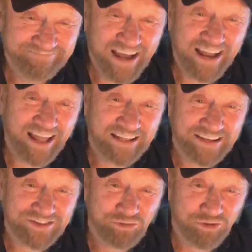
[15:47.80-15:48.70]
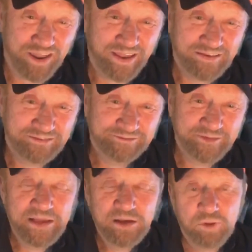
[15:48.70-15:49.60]
How do you like that story?
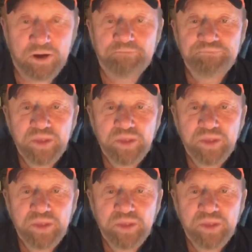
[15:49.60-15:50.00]
Well,